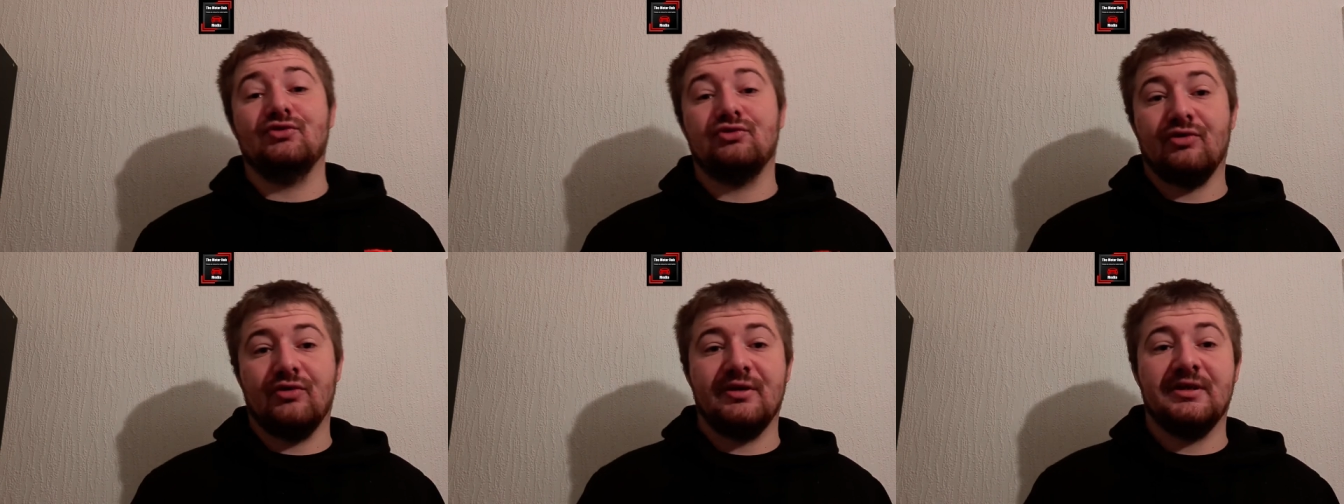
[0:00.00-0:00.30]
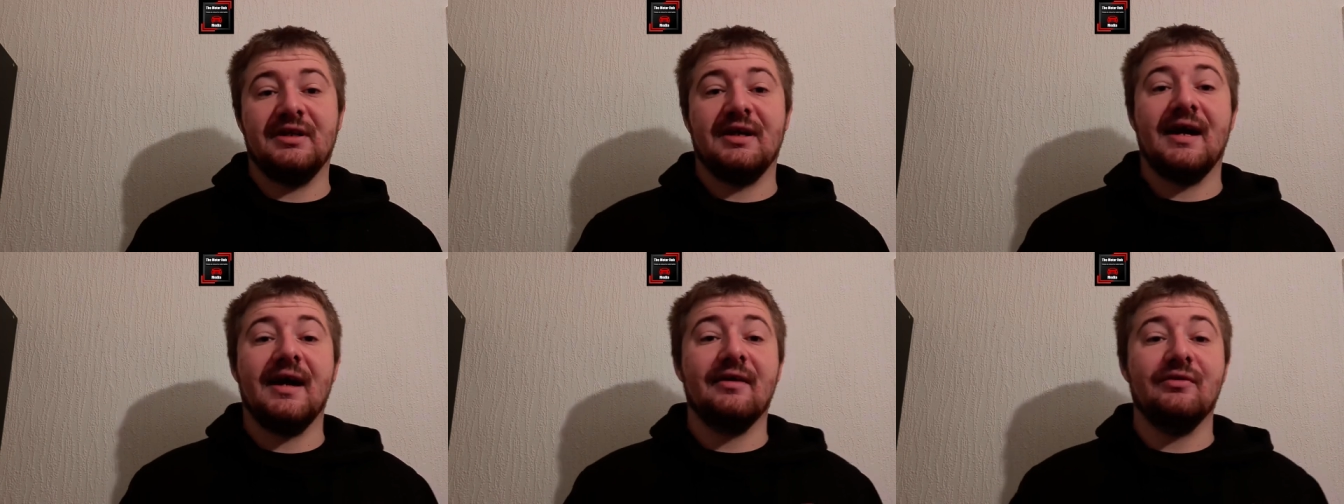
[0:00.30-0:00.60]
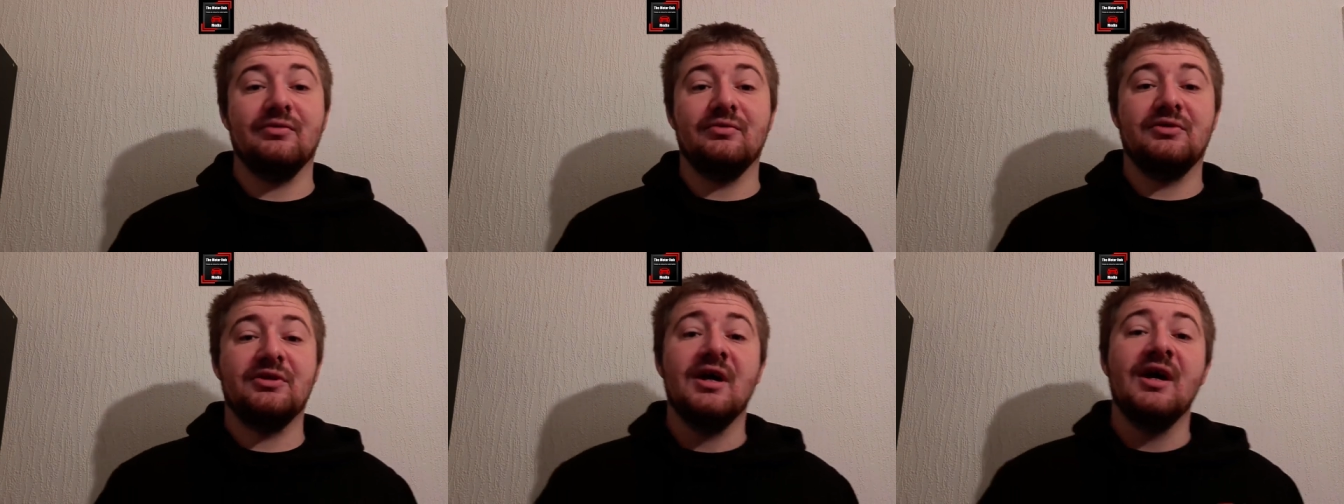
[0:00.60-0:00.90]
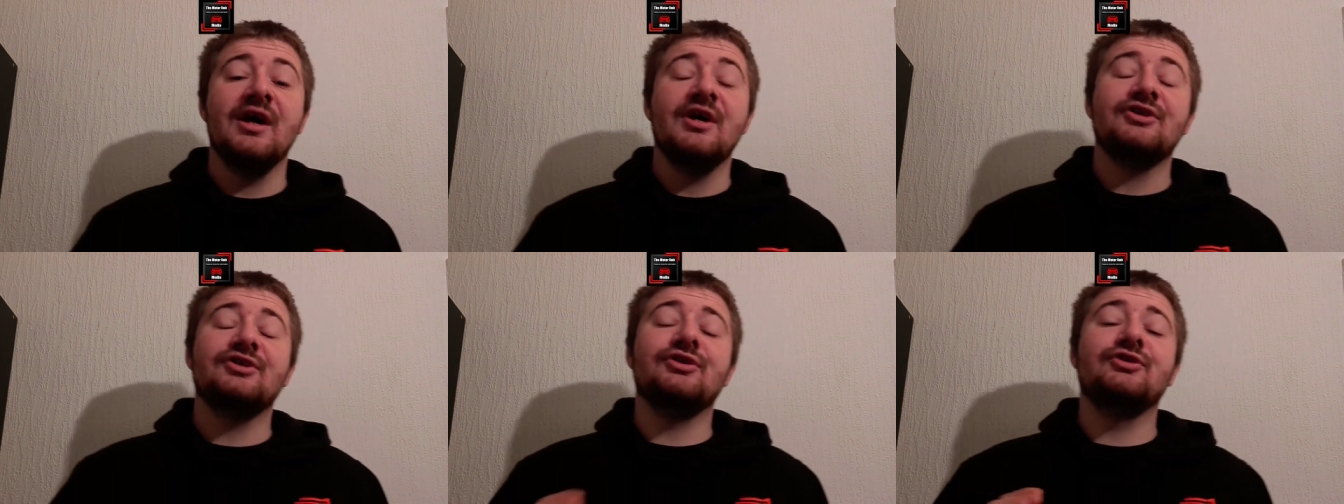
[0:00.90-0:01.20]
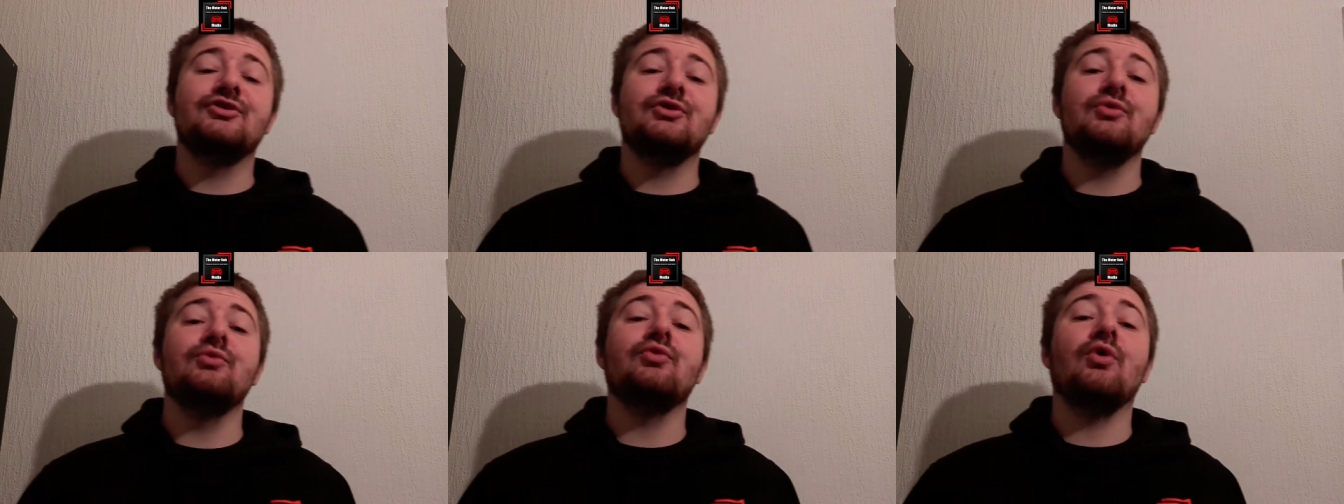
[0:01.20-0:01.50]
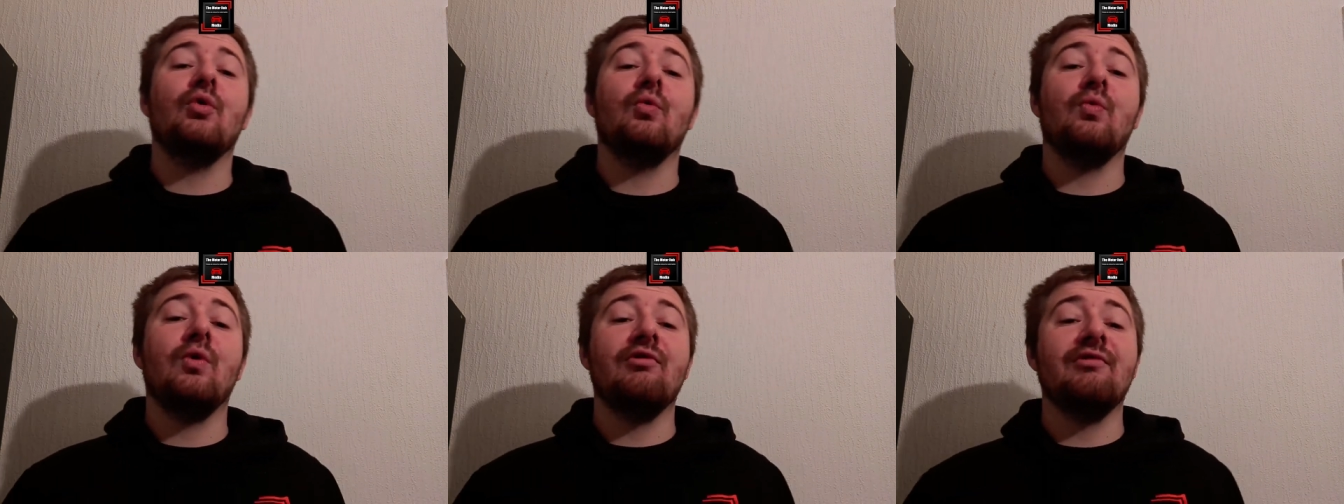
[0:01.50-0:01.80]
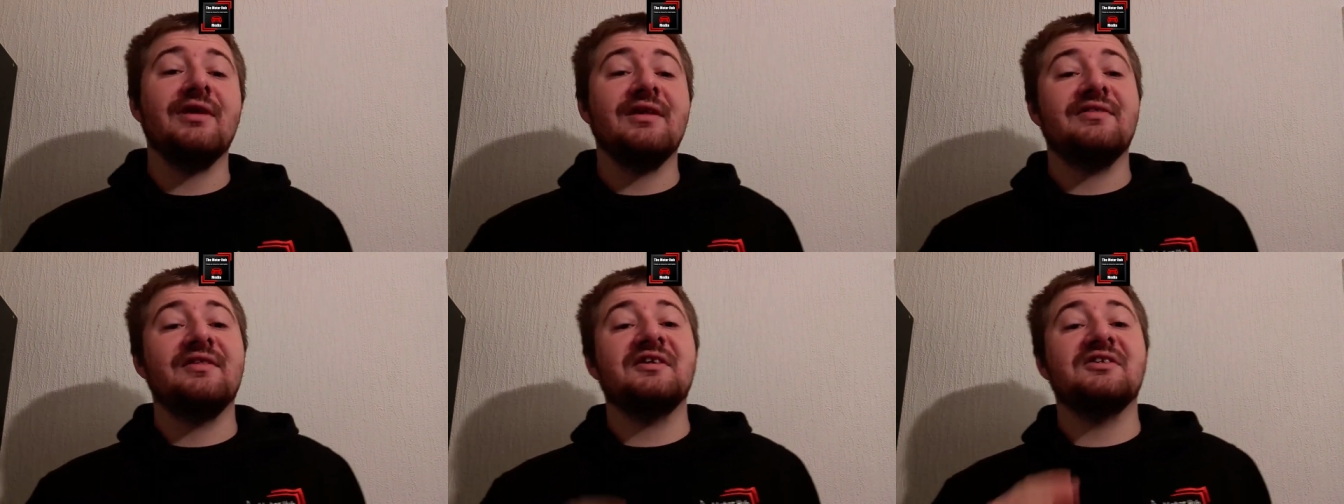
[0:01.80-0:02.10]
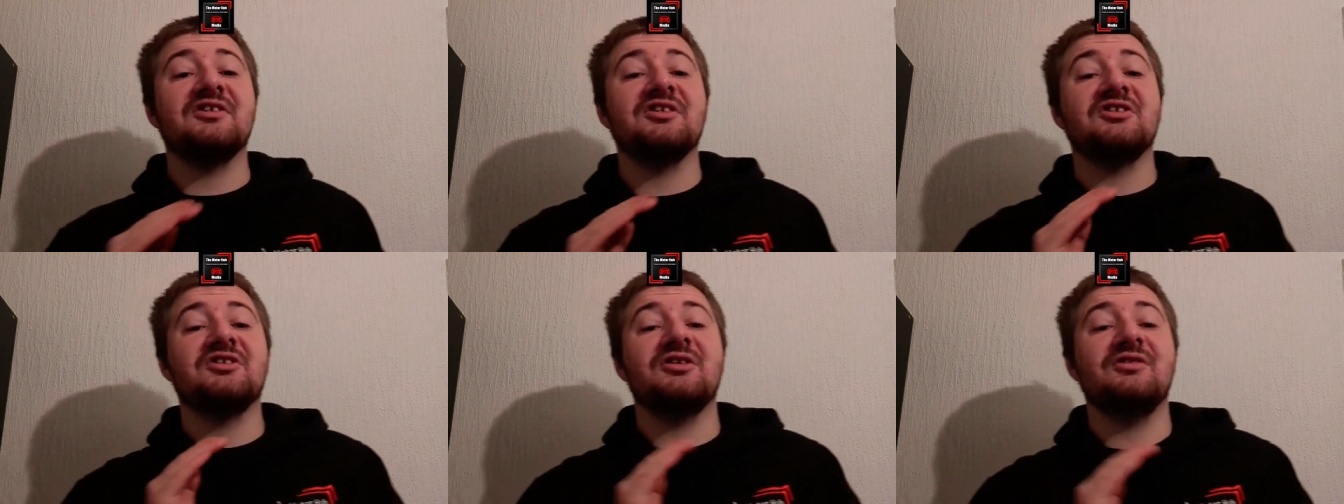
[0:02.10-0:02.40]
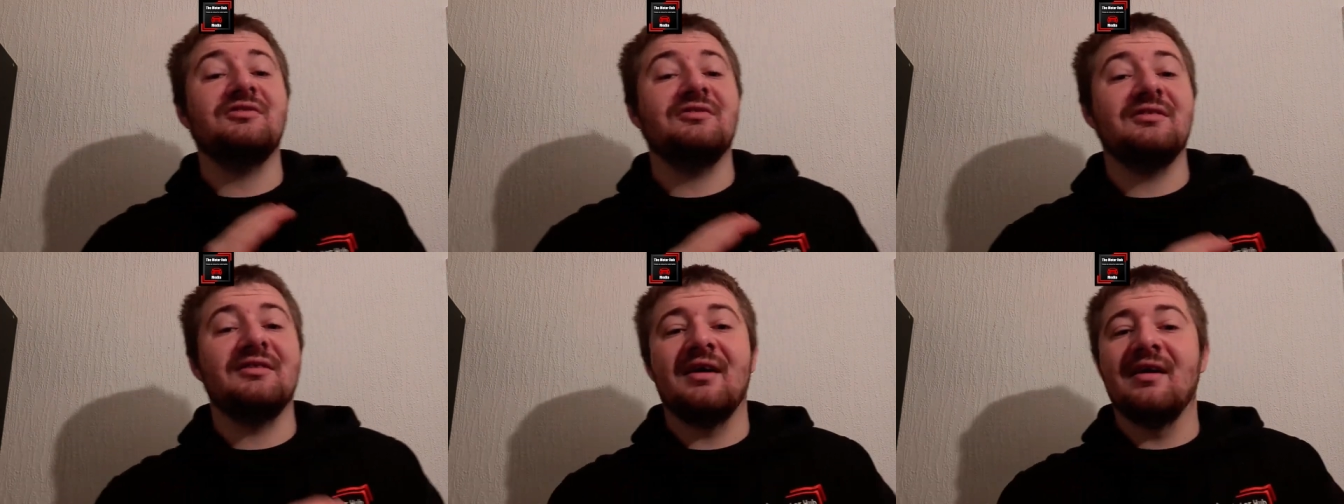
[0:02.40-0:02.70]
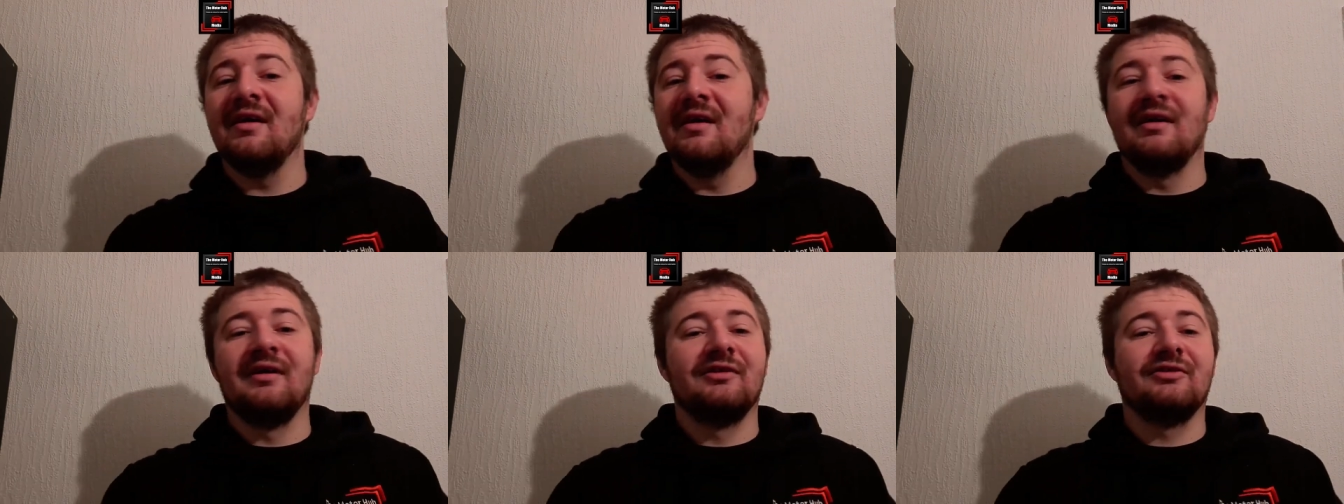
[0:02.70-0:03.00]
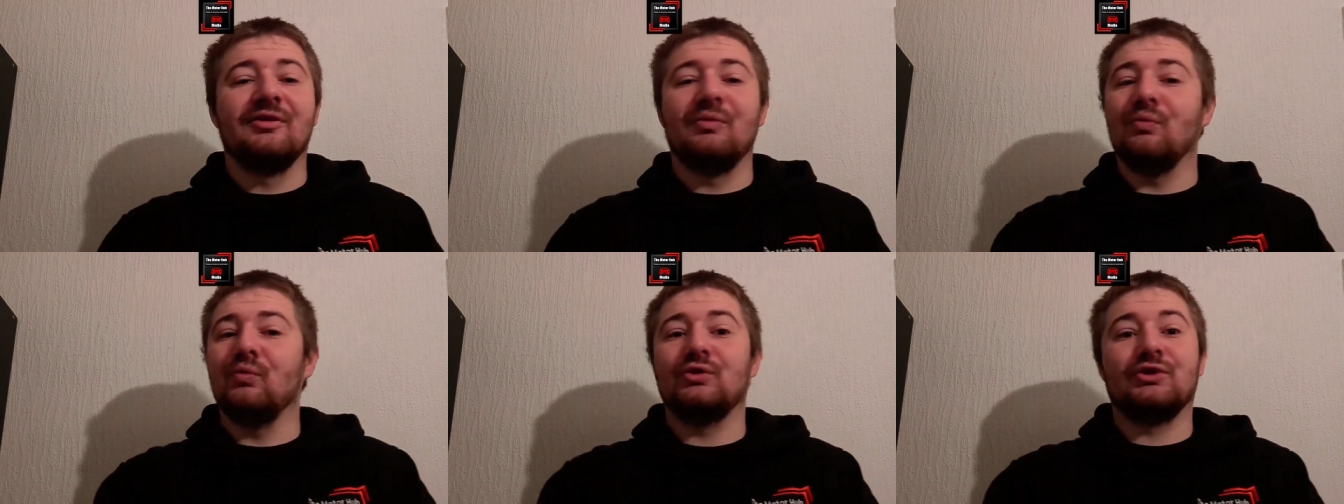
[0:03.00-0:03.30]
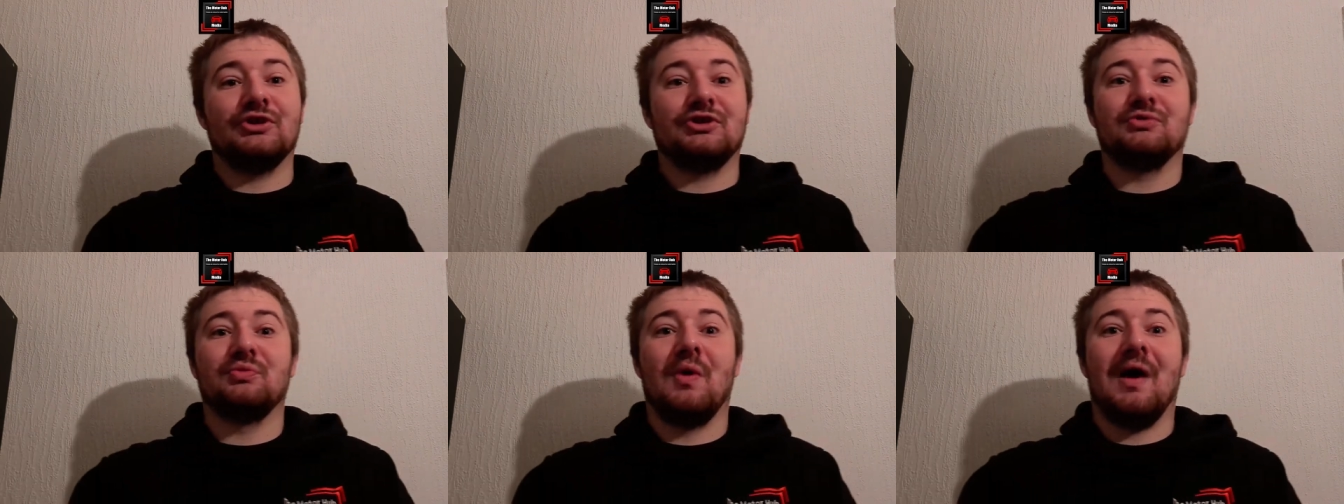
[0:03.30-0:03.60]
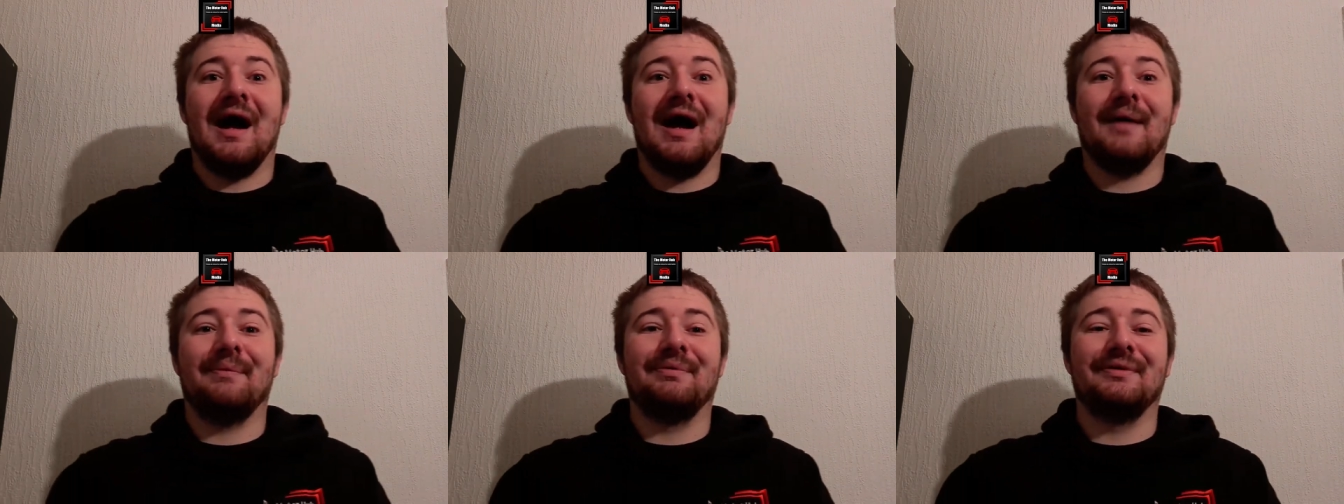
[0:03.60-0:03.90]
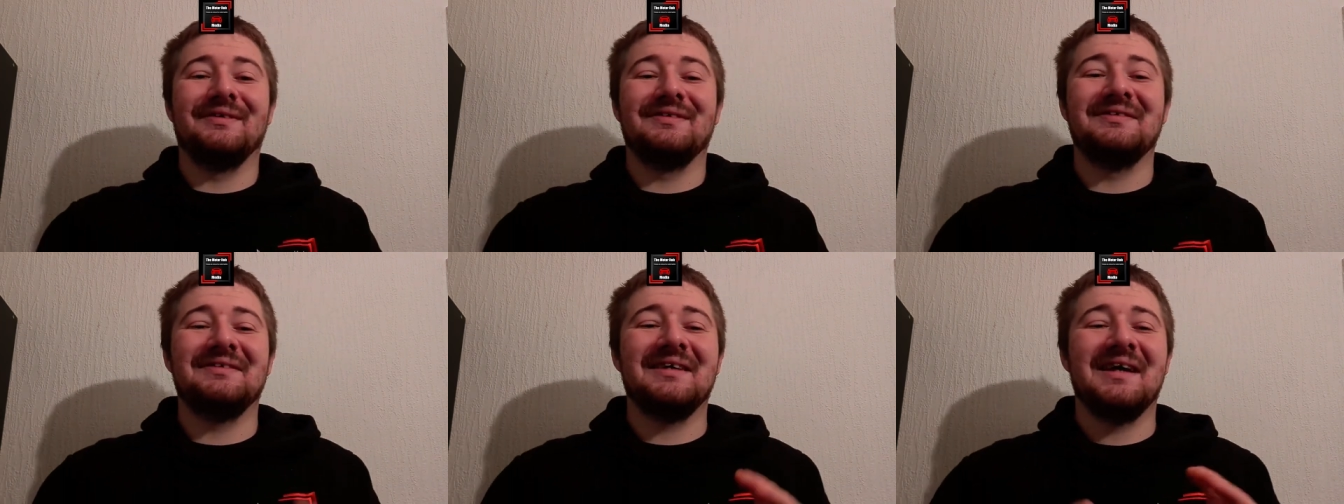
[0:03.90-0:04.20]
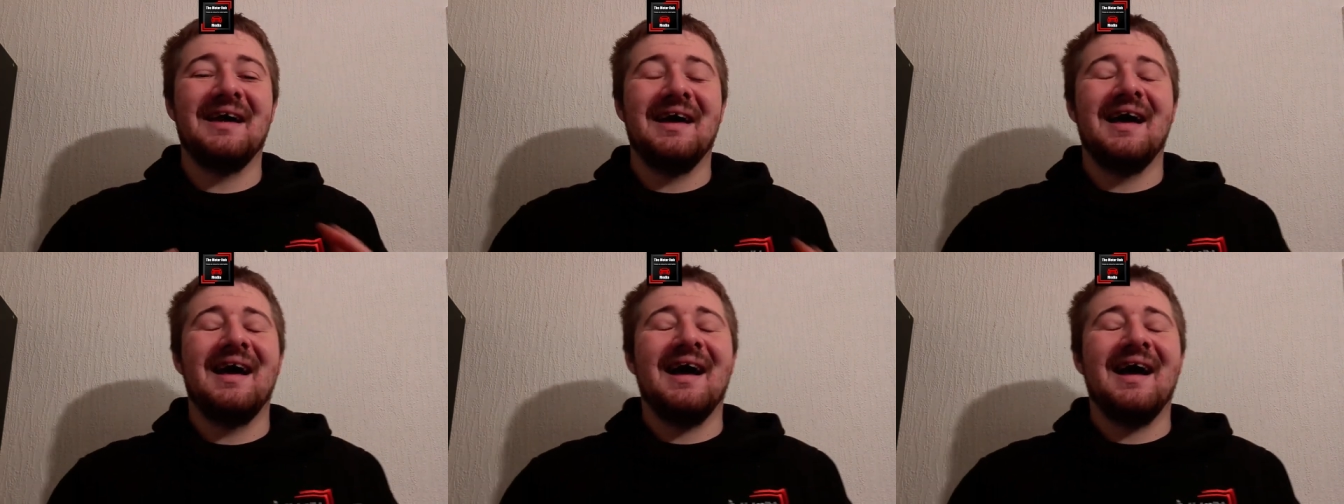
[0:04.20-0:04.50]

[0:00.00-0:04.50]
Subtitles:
tried out. So do not worry, this isn't just what happened